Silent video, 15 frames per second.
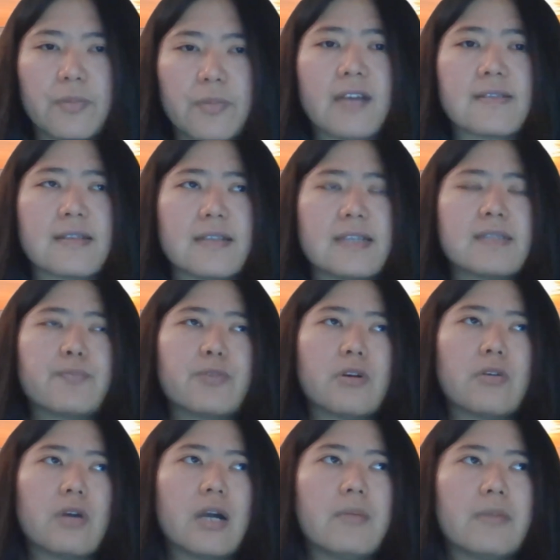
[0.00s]
because this
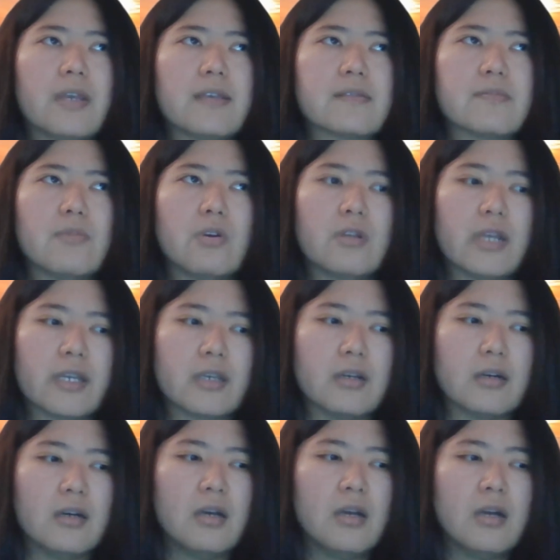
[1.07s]
program is more like
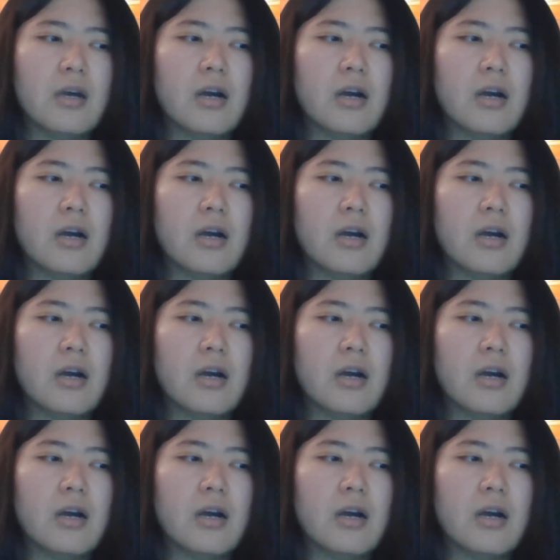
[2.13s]
a